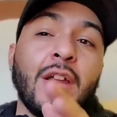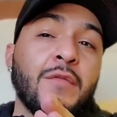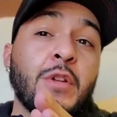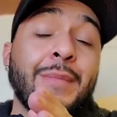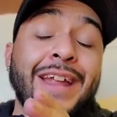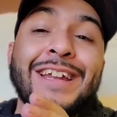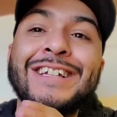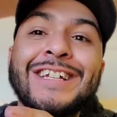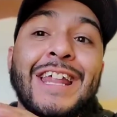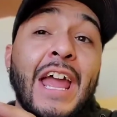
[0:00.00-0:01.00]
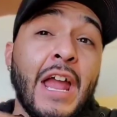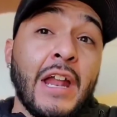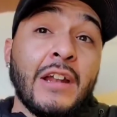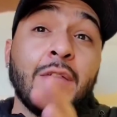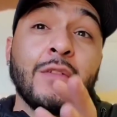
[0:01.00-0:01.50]
If you made it to the
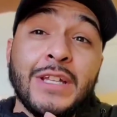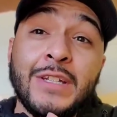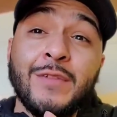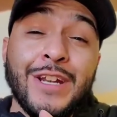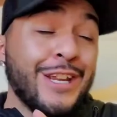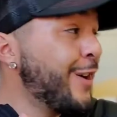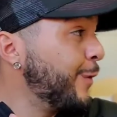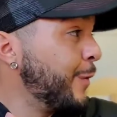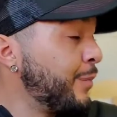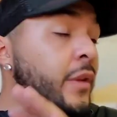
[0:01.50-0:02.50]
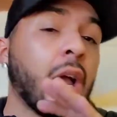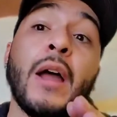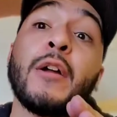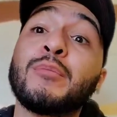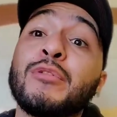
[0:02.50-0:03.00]
end of this video,
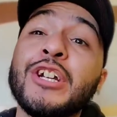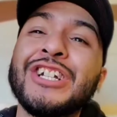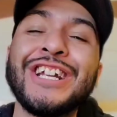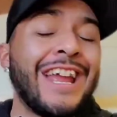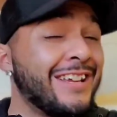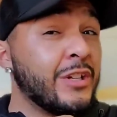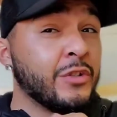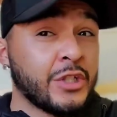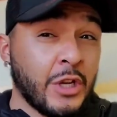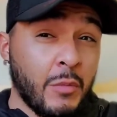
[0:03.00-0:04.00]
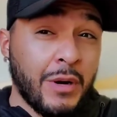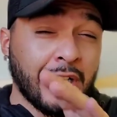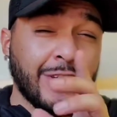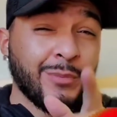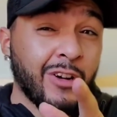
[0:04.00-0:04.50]
I appreciate you so
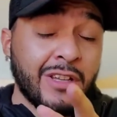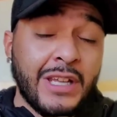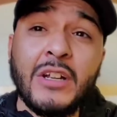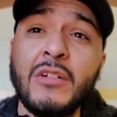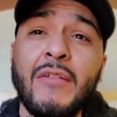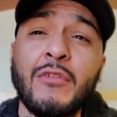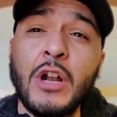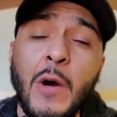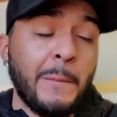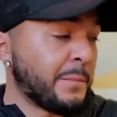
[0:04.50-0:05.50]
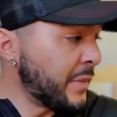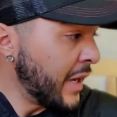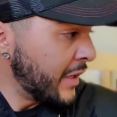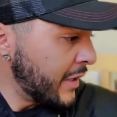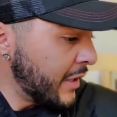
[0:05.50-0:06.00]
much, more than you ever know.
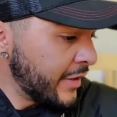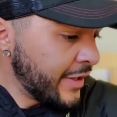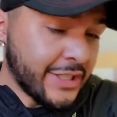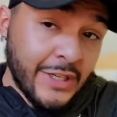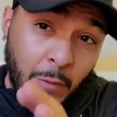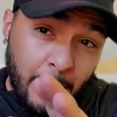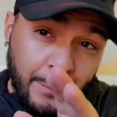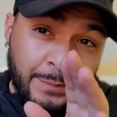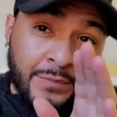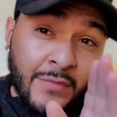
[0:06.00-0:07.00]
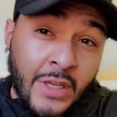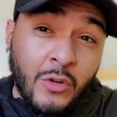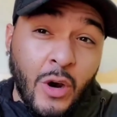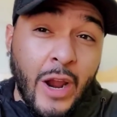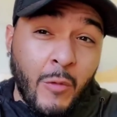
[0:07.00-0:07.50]
So,
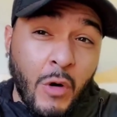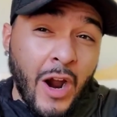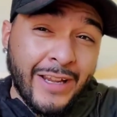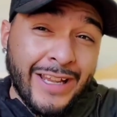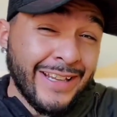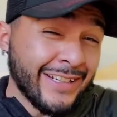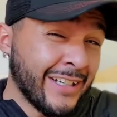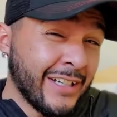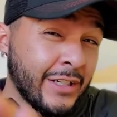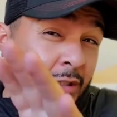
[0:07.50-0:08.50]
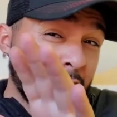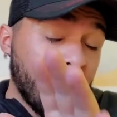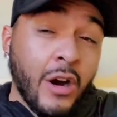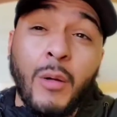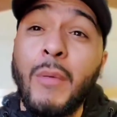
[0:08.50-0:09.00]
Crayon Rocket,
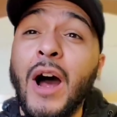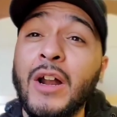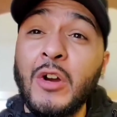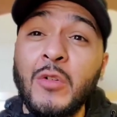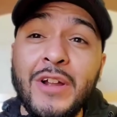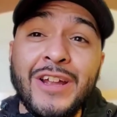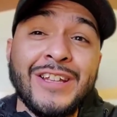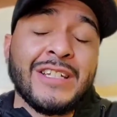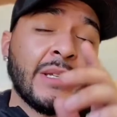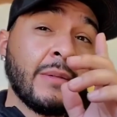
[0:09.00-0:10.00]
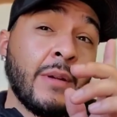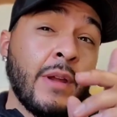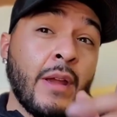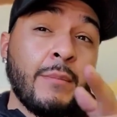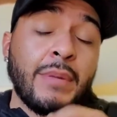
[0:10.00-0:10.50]
our motto is
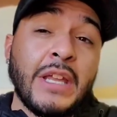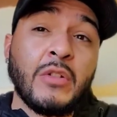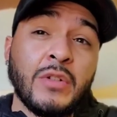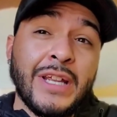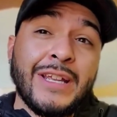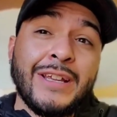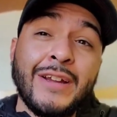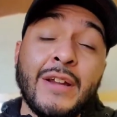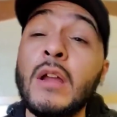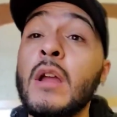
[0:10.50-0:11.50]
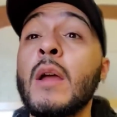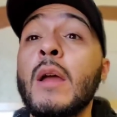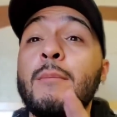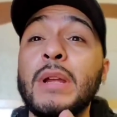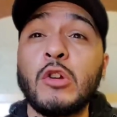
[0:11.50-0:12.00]
be unique,
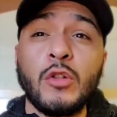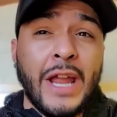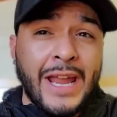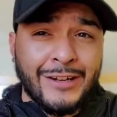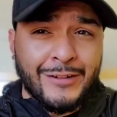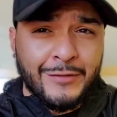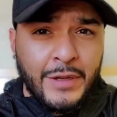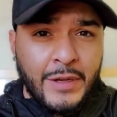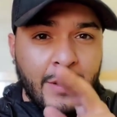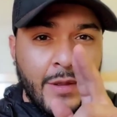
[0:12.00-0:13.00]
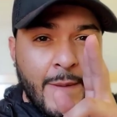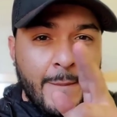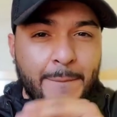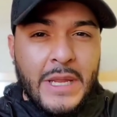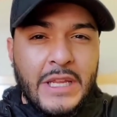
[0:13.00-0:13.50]
be creative,
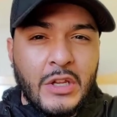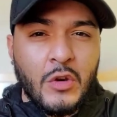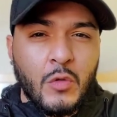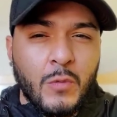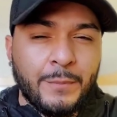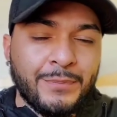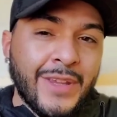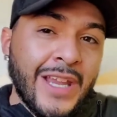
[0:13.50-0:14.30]
be you.